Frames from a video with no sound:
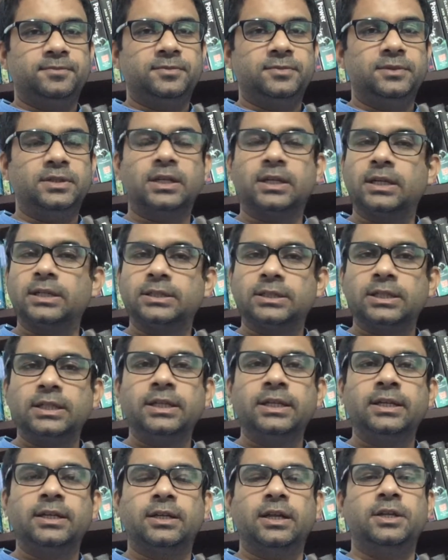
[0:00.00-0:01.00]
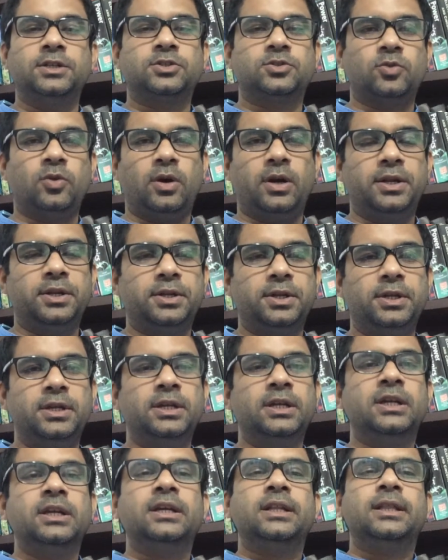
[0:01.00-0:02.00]
the written English
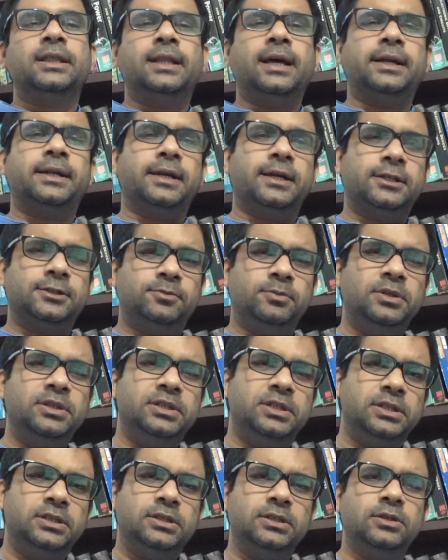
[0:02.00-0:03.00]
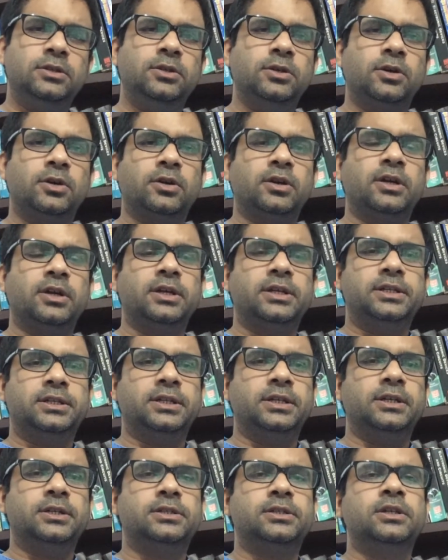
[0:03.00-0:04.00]
quality, that has been
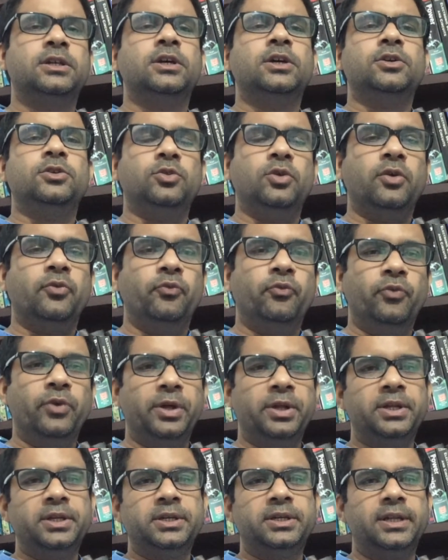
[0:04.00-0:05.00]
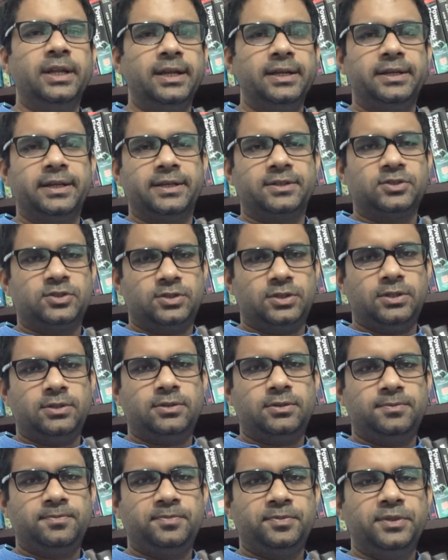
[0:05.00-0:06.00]
deteriorated to a very great
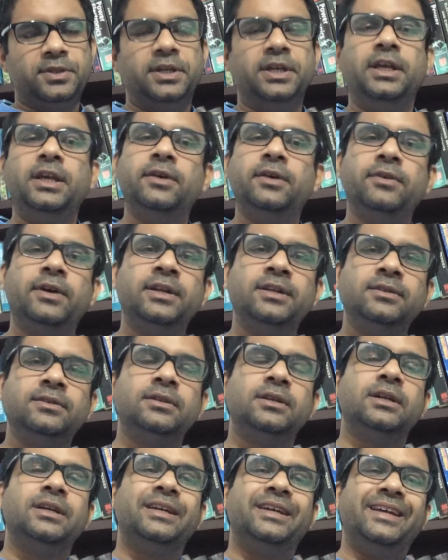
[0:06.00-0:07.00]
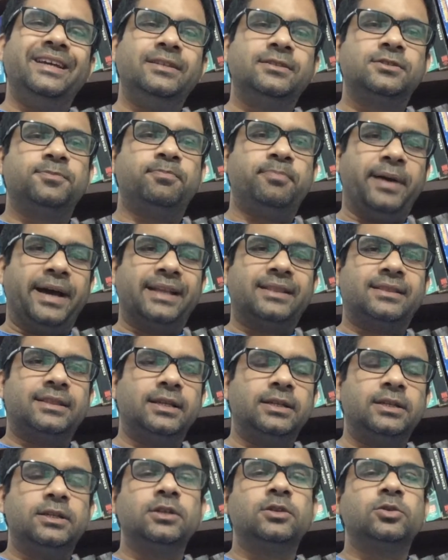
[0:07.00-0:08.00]
extent. Even it's
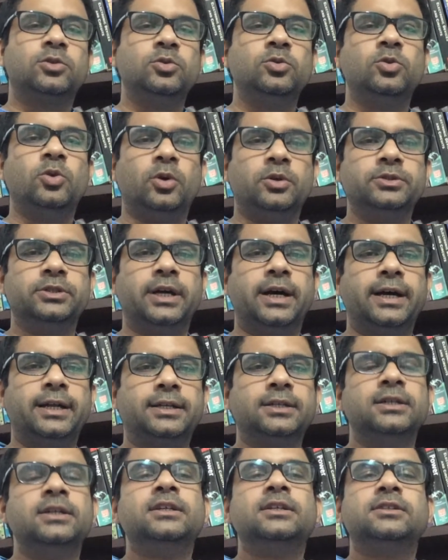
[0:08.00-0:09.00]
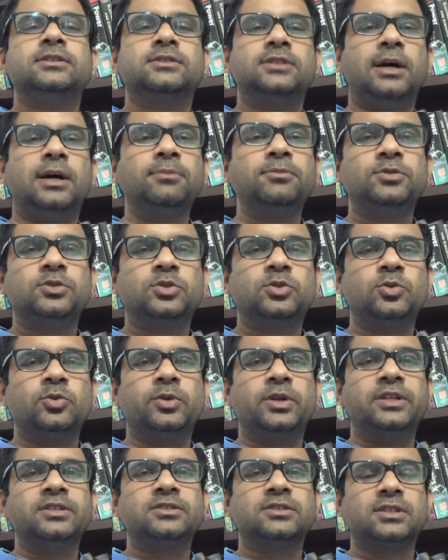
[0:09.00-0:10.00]
pathetic to know that some
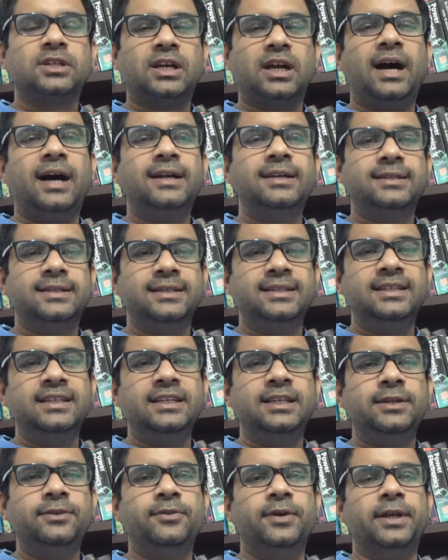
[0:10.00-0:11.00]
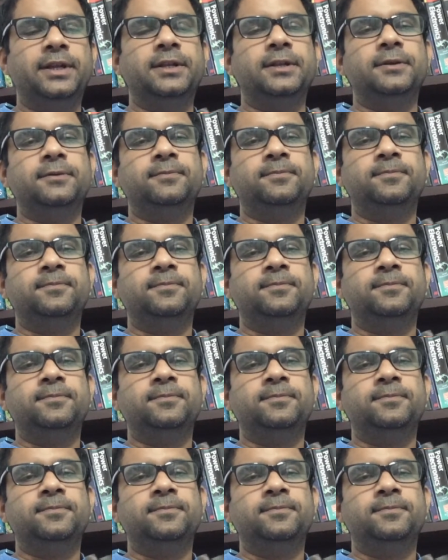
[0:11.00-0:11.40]
students can't even